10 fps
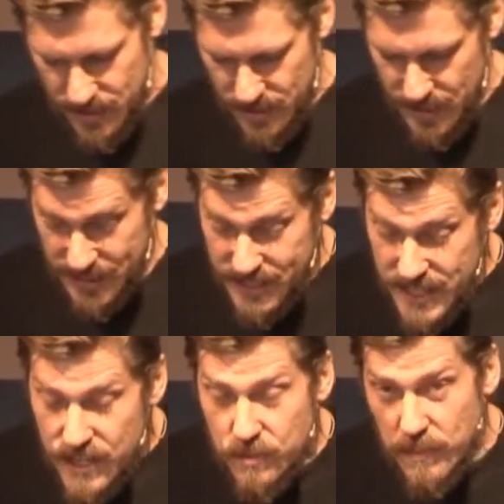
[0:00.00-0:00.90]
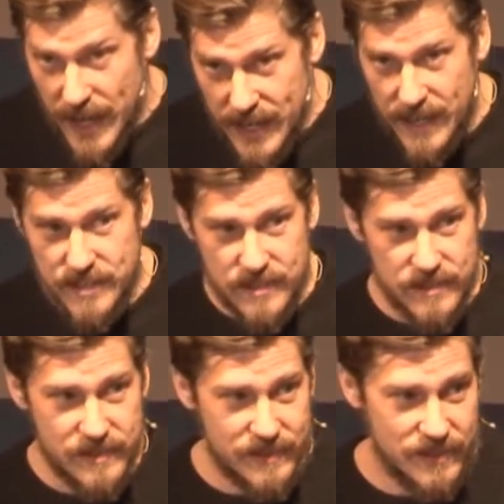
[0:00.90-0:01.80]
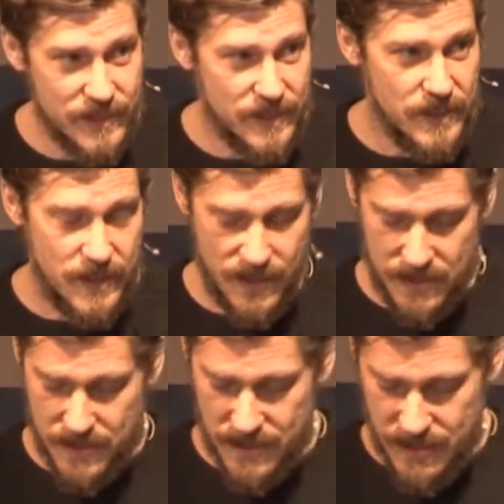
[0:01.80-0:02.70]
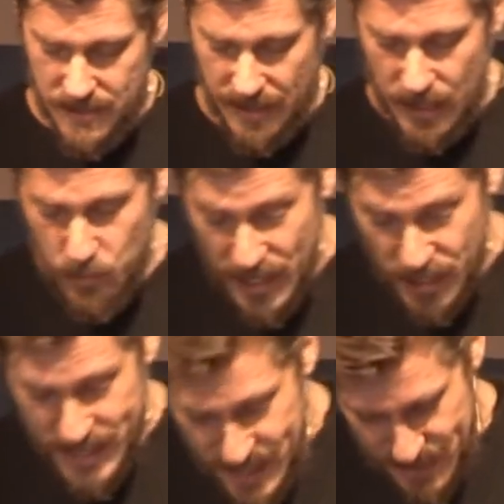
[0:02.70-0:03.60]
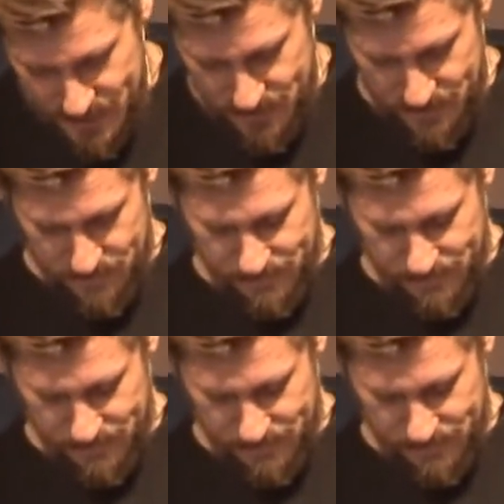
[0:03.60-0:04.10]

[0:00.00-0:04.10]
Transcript: it is He who made us, and we are His.